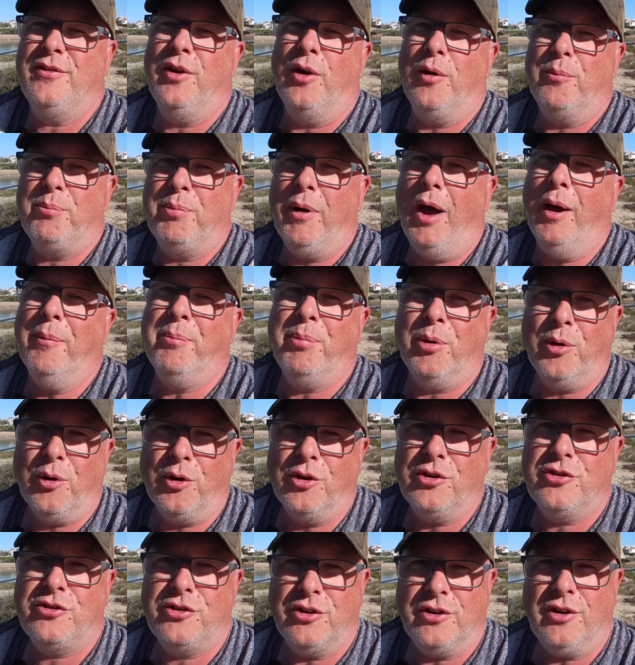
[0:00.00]
not a
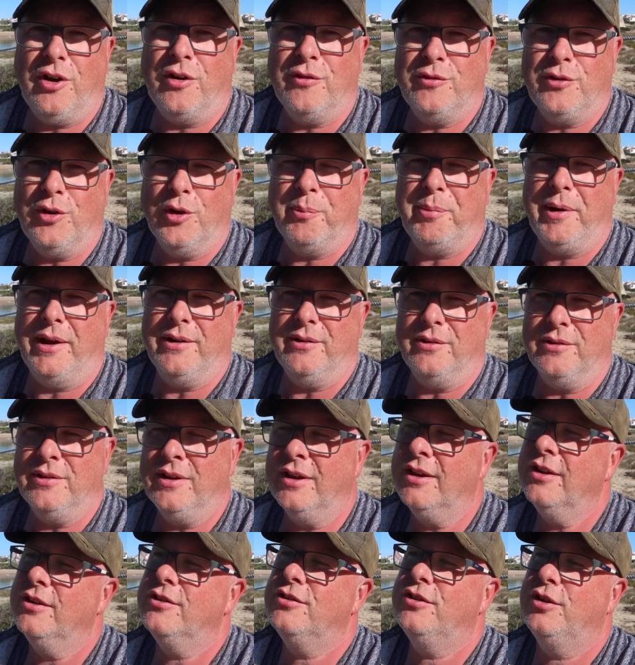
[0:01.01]
portion of your panel